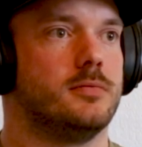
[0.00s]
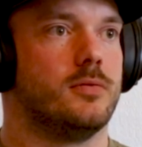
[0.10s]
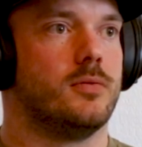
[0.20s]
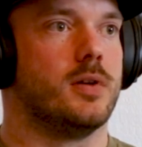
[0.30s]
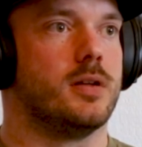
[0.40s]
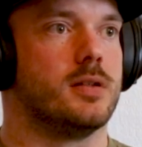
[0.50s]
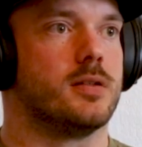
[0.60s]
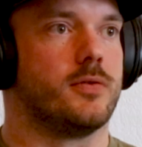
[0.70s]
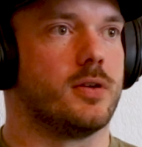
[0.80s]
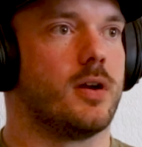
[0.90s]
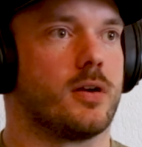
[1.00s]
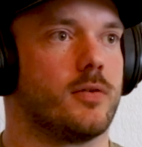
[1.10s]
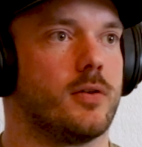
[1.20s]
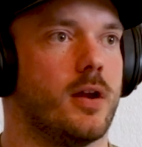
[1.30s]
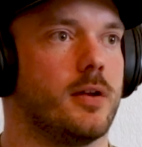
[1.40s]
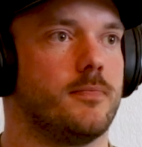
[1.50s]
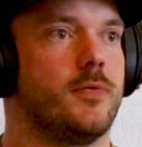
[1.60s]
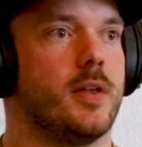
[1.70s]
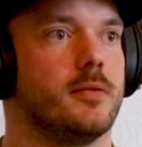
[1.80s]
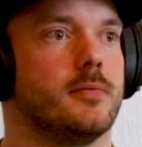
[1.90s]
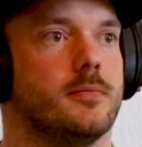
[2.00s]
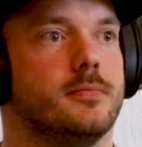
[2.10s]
was a photographer, right? And